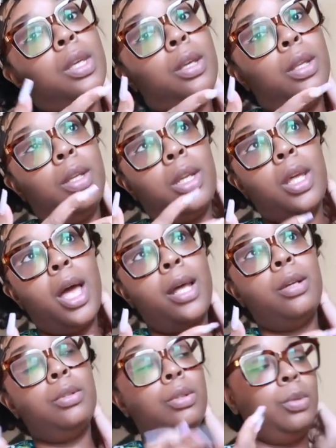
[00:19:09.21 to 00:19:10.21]
And I
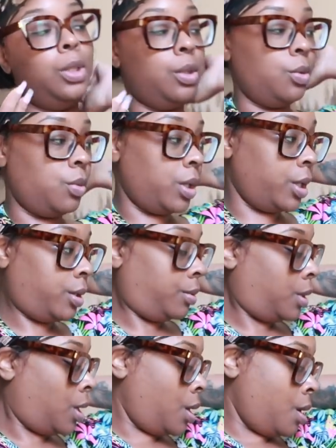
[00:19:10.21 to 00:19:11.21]
don't do either one.
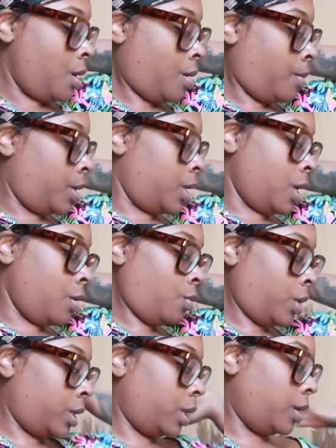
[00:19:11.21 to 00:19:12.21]
But that
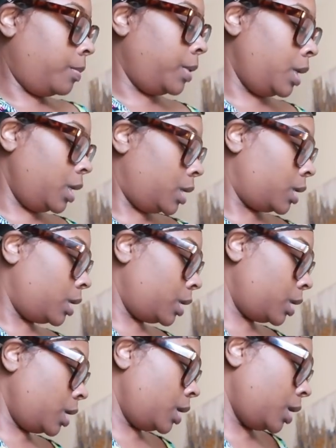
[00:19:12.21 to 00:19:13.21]
wasn't a
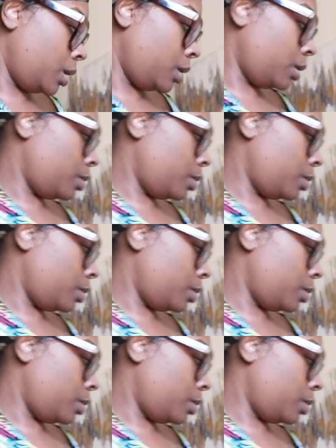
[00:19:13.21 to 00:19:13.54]
business, honey.